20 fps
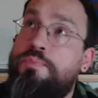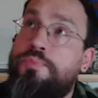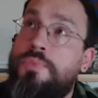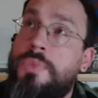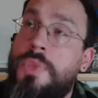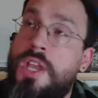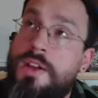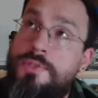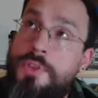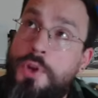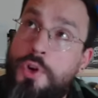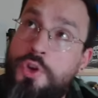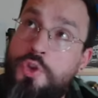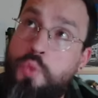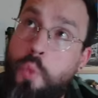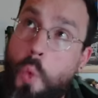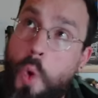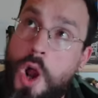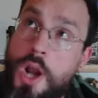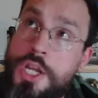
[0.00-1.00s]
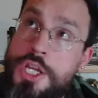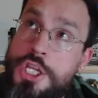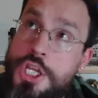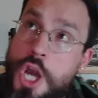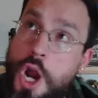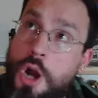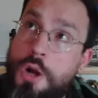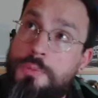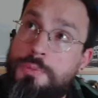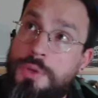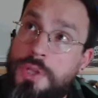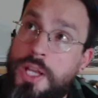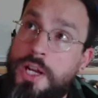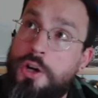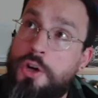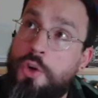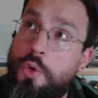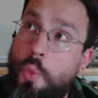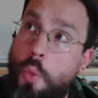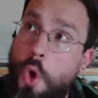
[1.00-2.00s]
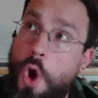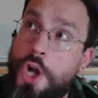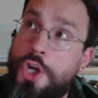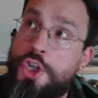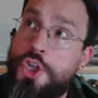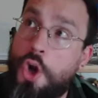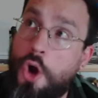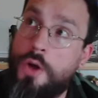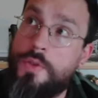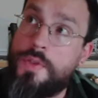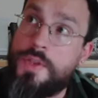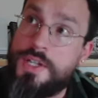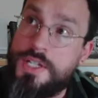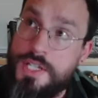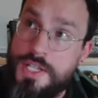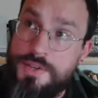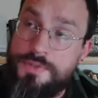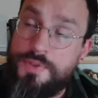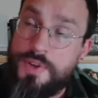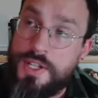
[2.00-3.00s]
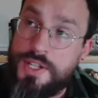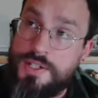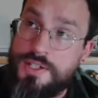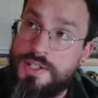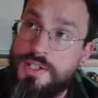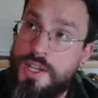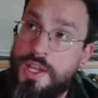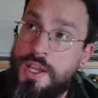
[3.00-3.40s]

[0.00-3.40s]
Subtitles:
if there's one young player to watch on the defense,